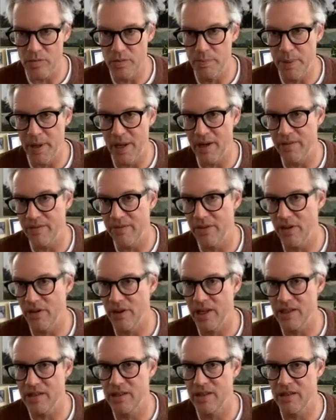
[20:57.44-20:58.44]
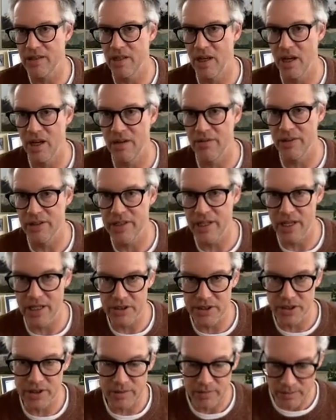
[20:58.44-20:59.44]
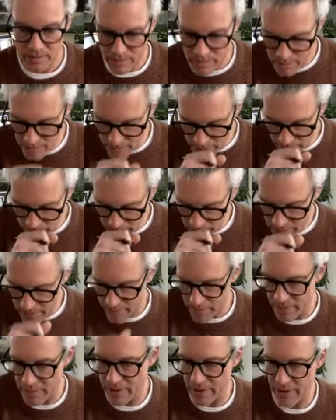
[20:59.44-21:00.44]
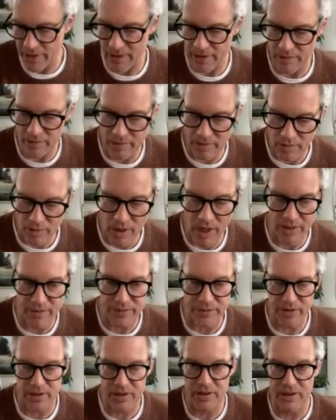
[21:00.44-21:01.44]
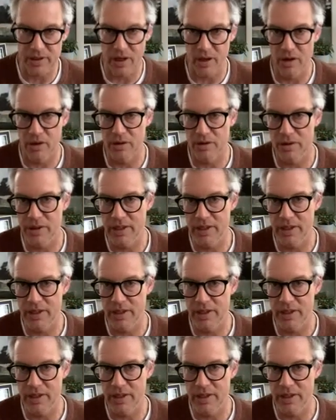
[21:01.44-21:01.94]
Bentonville gets a ton of attention, and rightfully so.